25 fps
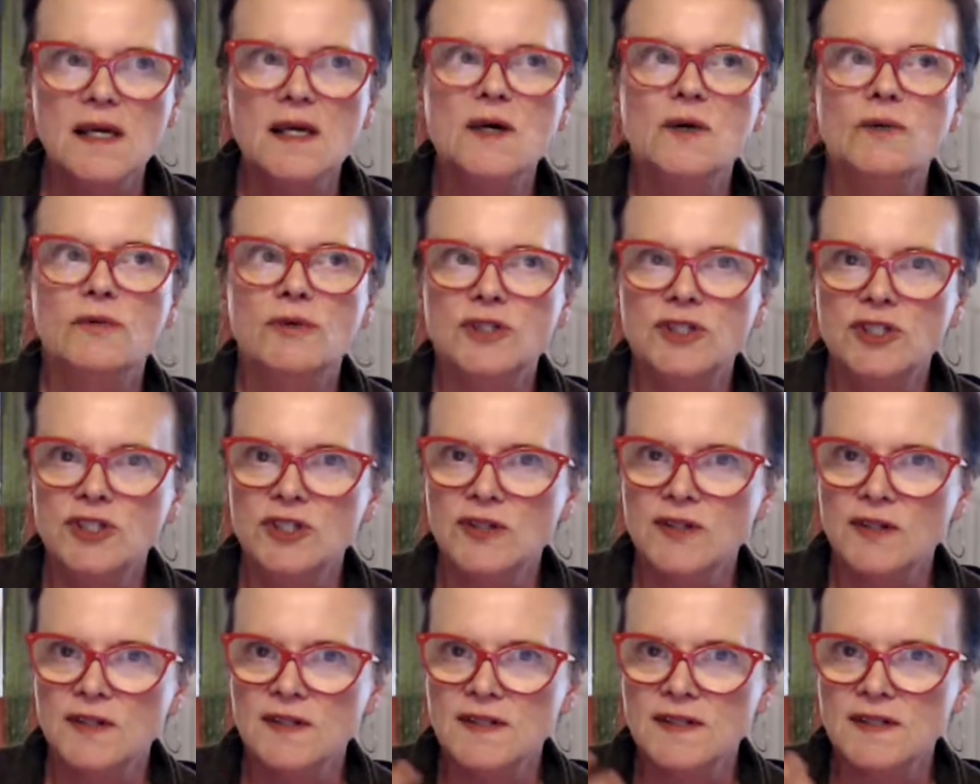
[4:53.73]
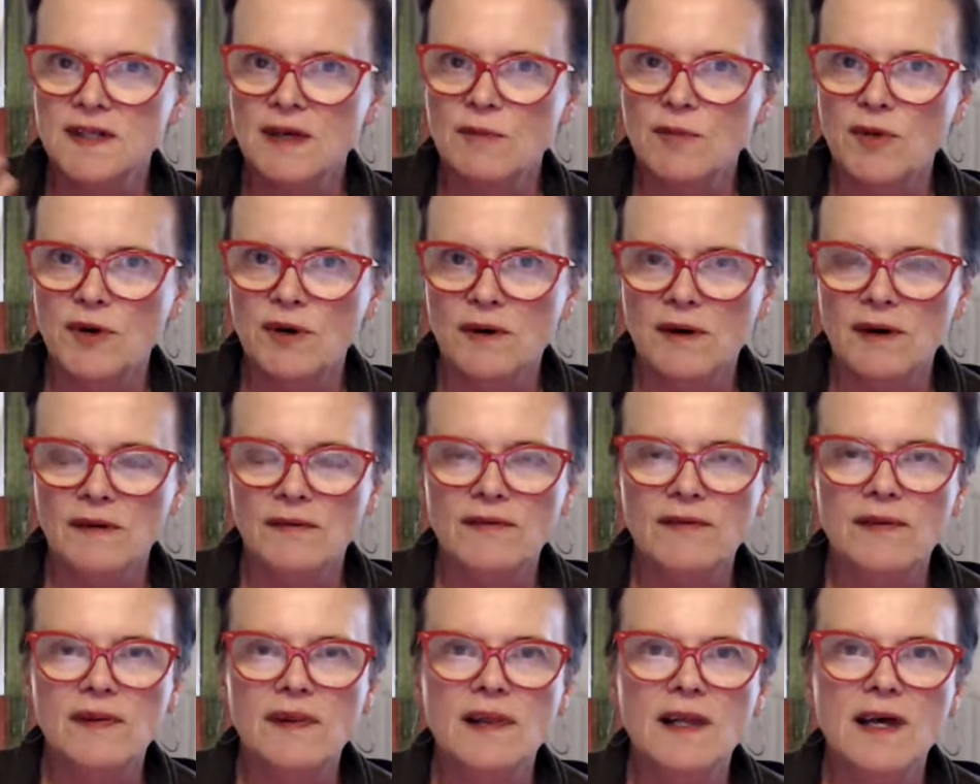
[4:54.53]
which the Summer of
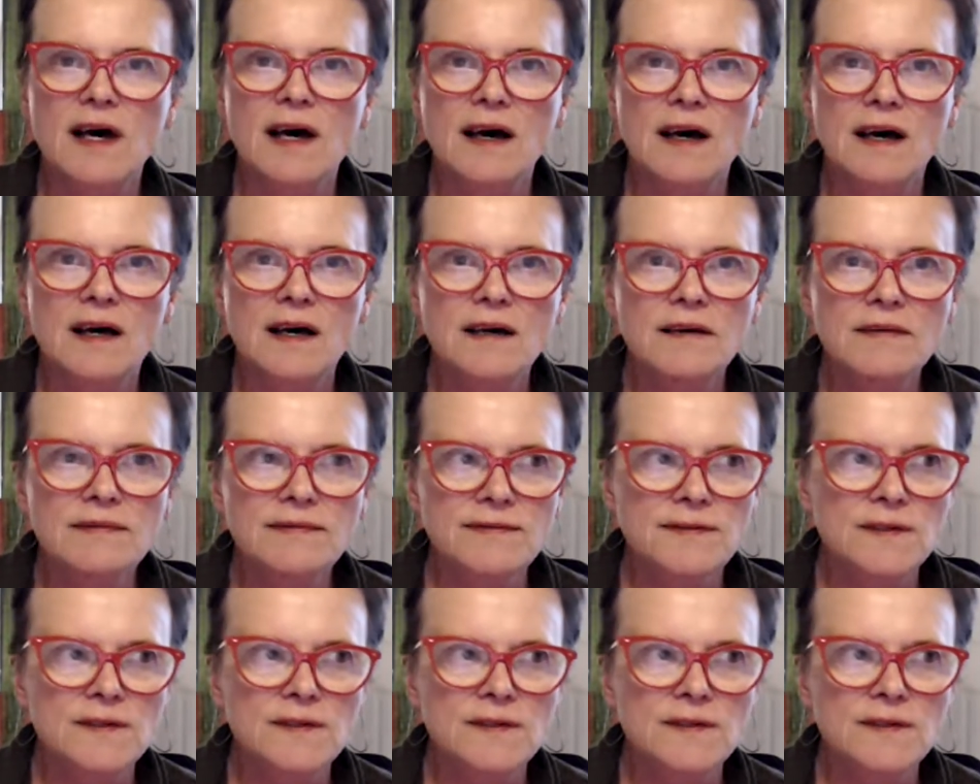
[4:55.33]
Love